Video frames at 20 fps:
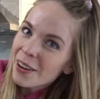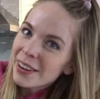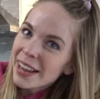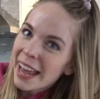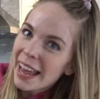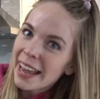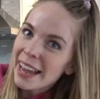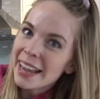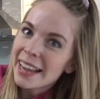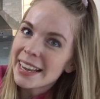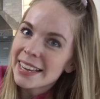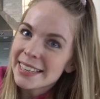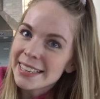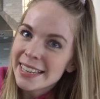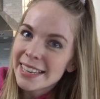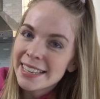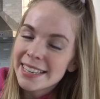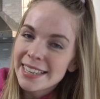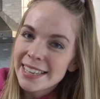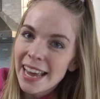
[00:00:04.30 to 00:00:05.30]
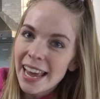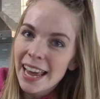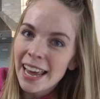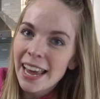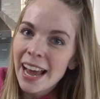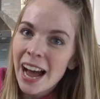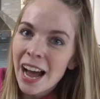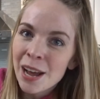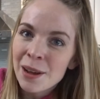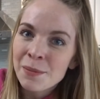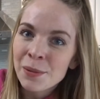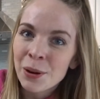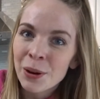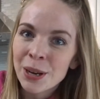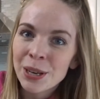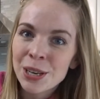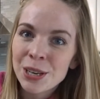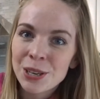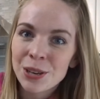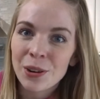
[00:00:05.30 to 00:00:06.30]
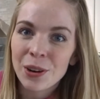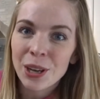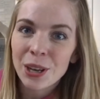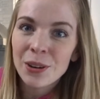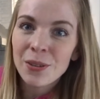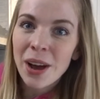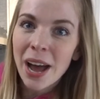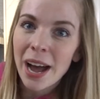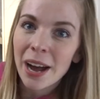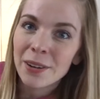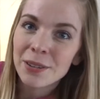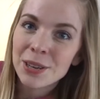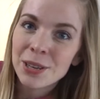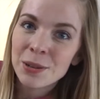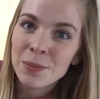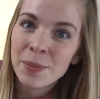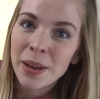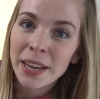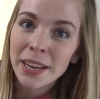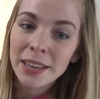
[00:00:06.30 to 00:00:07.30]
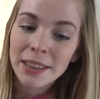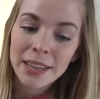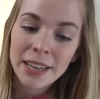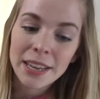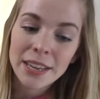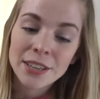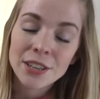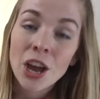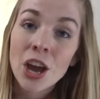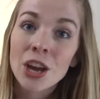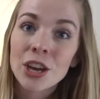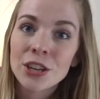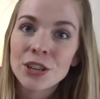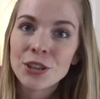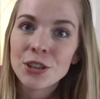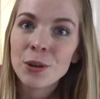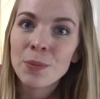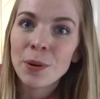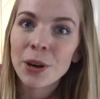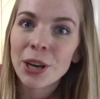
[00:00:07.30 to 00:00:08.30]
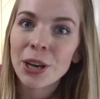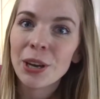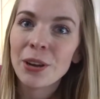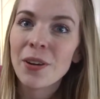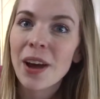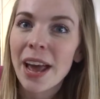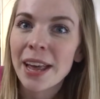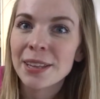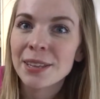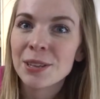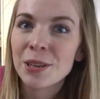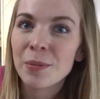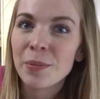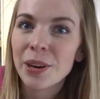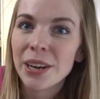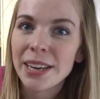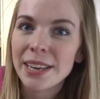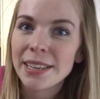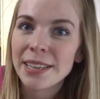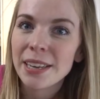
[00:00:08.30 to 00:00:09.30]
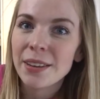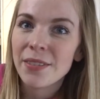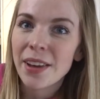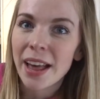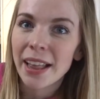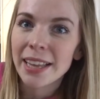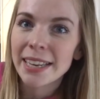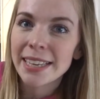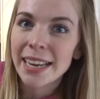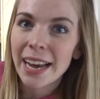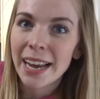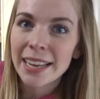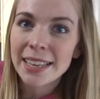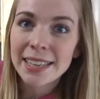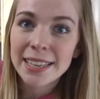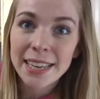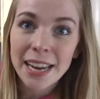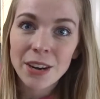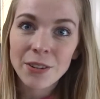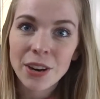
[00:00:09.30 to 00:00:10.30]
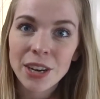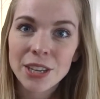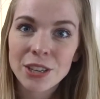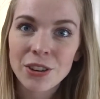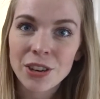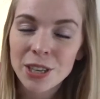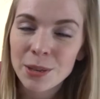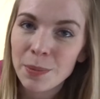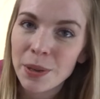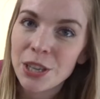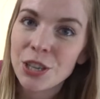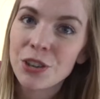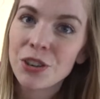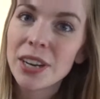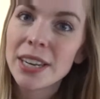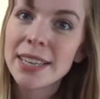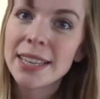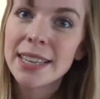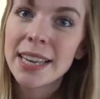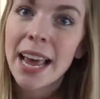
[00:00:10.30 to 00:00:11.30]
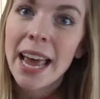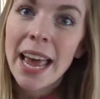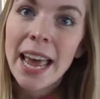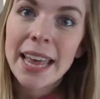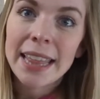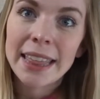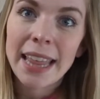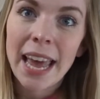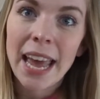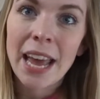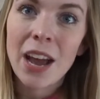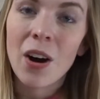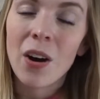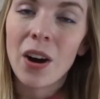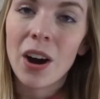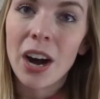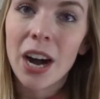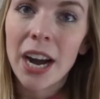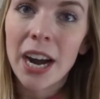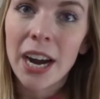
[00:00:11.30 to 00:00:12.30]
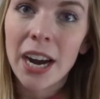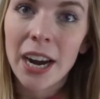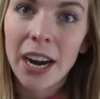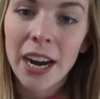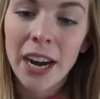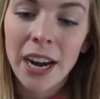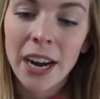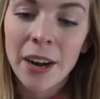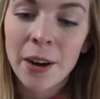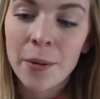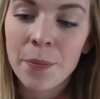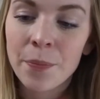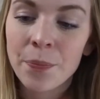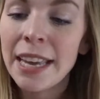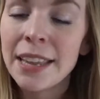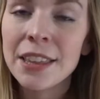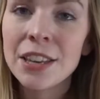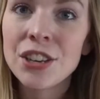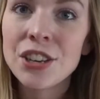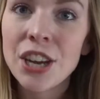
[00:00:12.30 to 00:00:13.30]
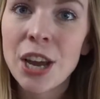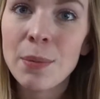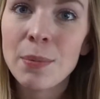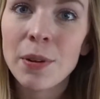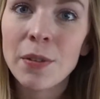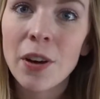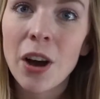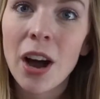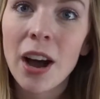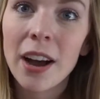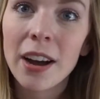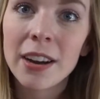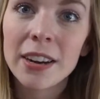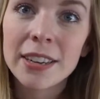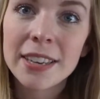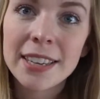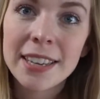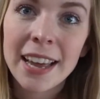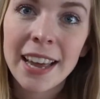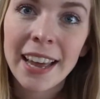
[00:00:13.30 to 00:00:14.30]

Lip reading: Okay, today I am going to show you how to make these super cute and super easy Valentine's Day Rice Krispie treats. They are in the shape of a heart,